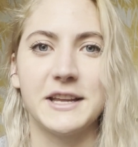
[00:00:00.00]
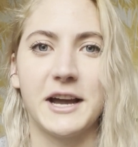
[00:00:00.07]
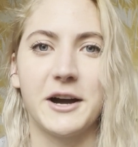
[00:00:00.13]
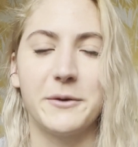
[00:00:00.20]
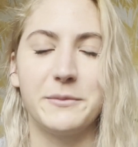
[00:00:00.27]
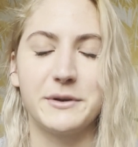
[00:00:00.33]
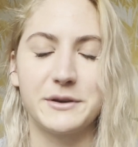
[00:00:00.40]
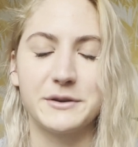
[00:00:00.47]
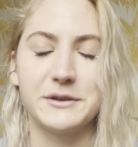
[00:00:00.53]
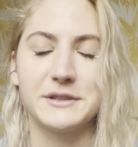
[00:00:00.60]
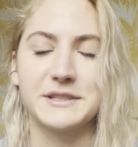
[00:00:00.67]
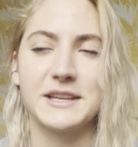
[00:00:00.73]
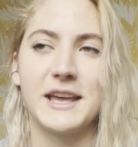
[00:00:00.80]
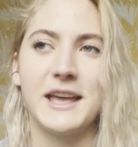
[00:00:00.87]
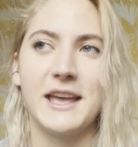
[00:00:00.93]
now,
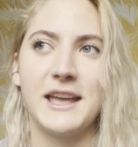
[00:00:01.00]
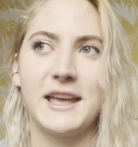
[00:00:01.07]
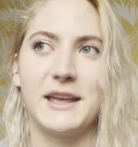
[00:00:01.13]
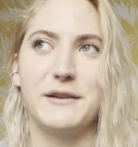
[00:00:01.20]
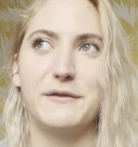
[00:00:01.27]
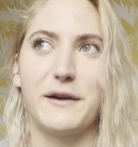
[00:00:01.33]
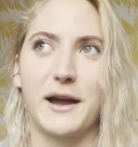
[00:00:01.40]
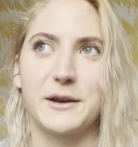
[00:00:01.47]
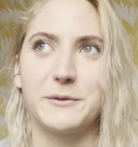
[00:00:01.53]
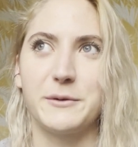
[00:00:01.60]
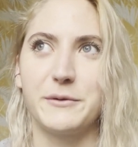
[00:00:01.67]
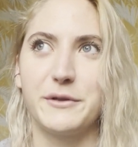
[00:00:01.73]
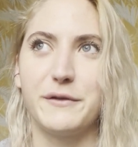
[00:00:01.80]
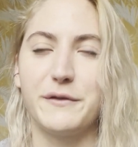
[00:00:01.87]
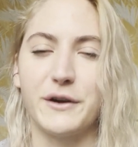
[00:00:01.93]
because in fact we
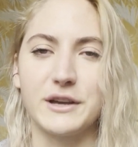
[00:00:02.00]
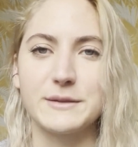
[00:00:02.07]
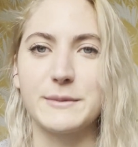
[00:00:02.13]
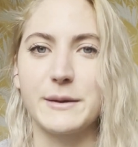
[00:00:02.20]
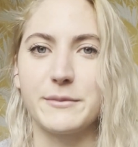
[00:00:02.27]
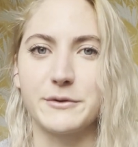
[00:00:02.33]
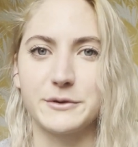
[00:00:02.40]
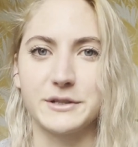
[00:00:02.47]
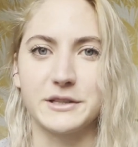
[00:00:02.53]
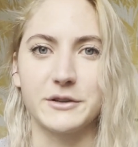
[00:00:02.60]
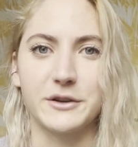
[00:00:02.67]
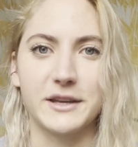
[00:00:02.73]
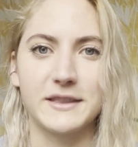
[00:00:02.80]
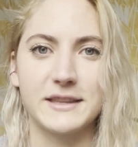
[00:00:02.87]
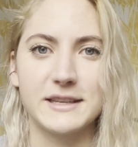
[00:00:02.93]
were the first people to
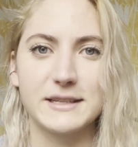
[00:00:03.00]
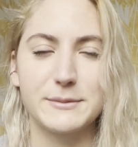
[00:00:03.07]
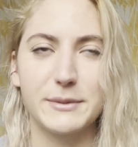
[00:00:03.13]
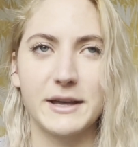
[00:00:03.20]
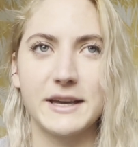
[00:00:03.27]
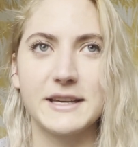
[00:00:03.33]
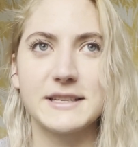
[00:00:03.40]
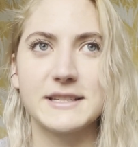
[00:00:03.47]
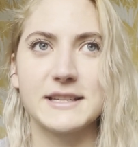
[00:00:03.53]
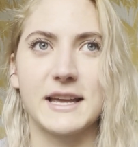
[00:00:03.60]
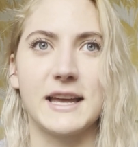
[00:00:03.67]
look at this place,